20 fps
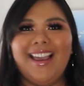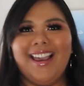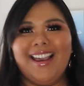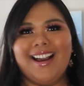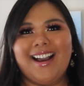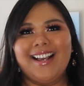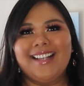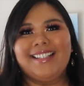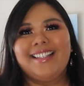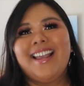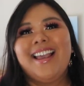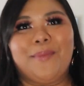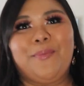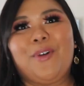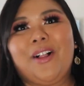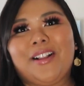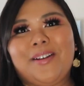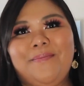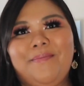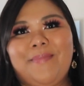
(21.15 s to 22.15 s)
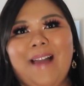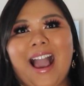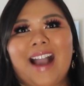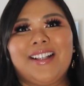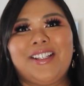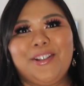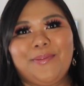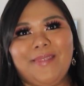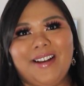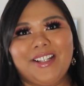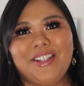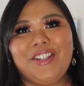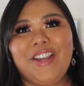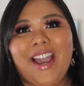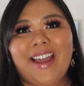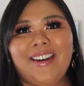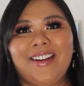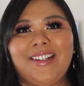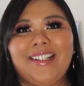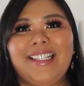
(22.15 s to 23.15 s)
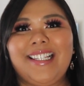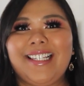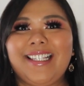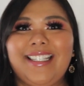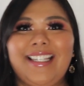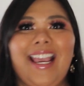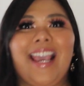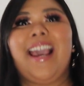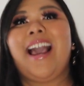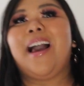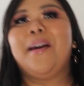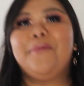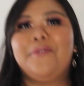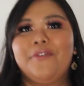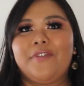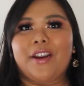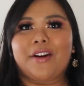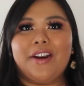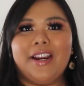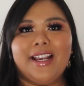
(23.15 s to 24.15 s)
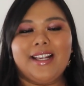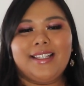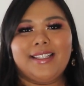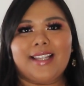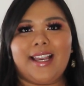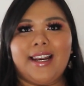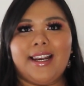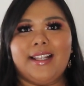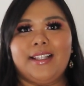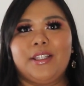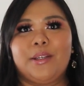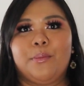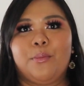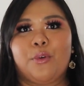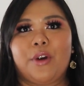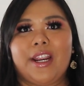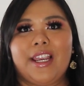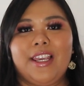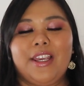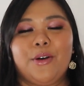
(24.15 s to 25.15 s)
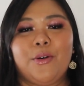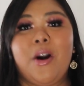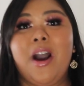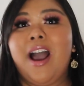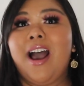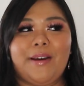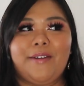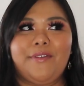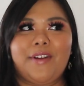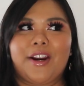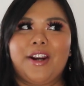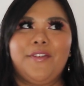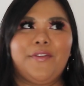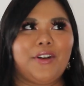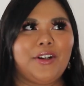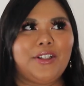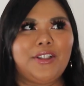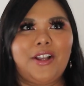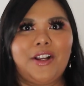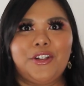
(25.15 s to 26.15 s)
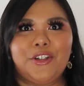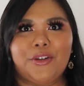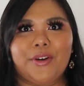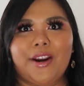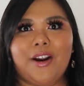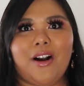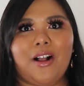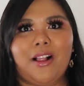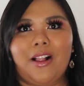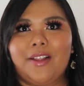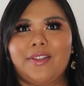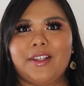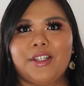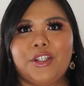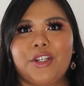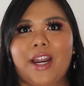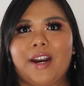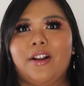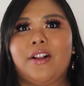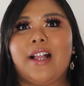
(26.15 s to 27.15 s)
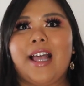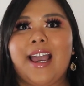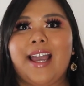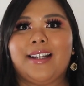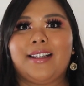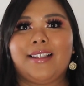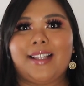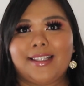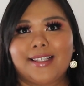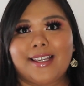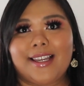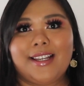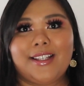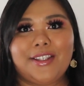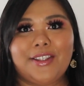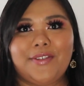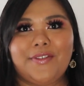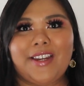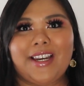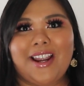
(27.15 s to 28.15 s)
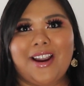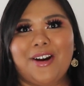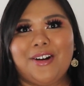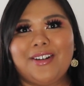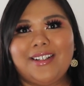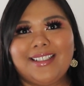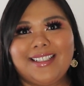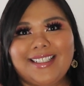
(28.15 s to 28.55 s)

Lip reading: guys, welcome back to my channel. Today I'm very excited to bring you my very first lingerie haul on this channel, and let's get into the video.